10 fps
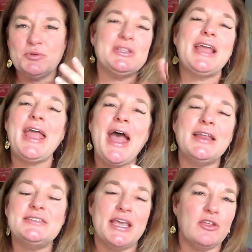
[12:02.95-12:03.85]
Like I
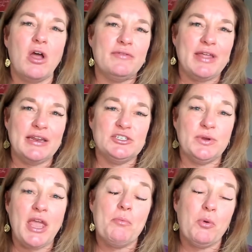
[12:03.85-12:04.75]
hadn't taken all of that into
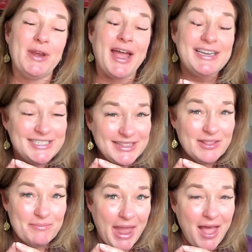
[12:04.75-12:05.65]
account. But when I did
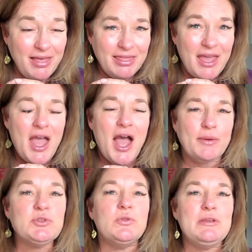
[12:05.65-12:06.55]
the math, I
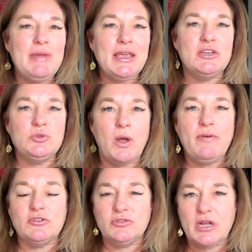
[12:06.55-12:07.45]
was only making
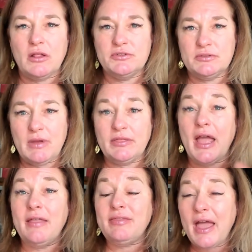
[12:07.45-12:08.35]
$1,200 a month.
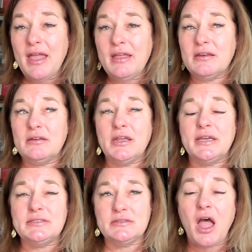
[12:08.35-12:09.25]
And that
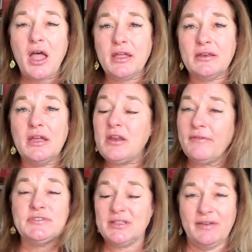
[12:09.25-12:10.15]
is not enough
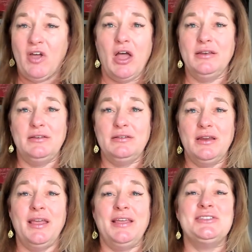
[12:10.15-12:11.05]
to live on.
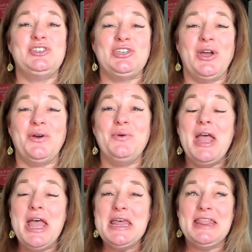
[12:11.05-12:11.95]
And so
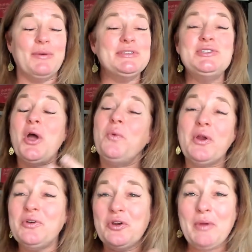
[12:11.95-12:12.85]
that was
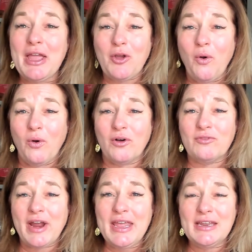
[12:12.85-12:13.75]
nowhere near my goal,
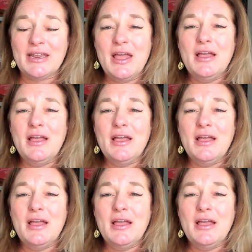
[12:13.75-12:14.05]
right?